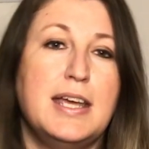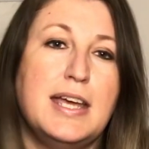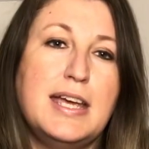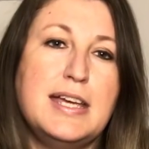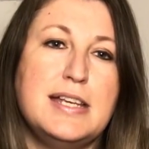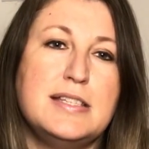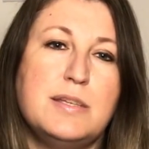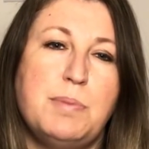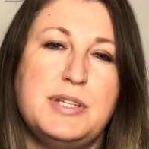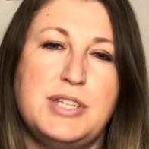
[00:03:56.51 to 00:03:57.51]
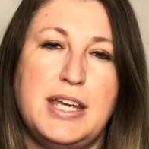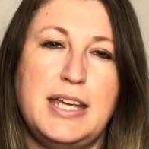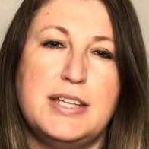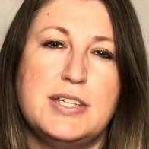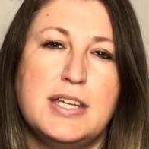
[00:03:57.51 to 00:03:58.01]
It is the
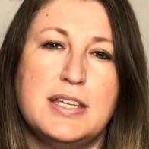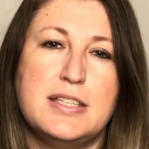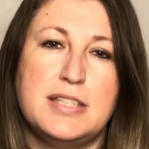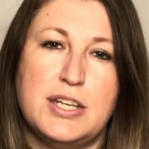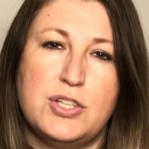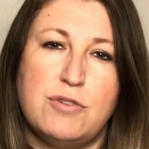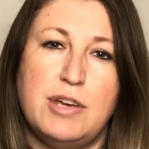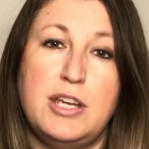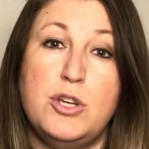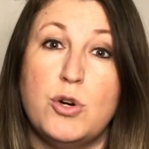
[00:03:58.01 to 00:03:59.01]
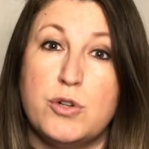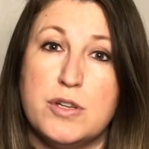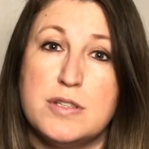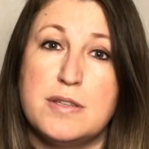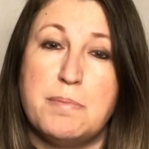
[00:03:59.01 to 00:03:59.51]
Petite Stitchery
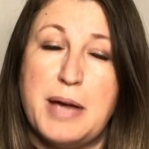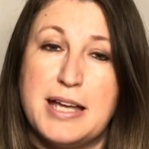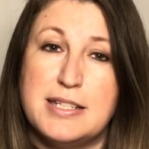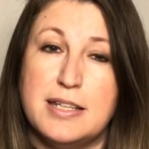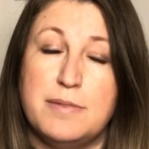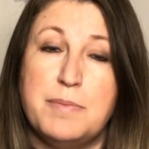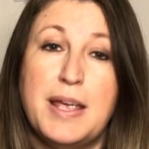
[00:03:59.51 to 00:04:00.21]
Joggers pattern.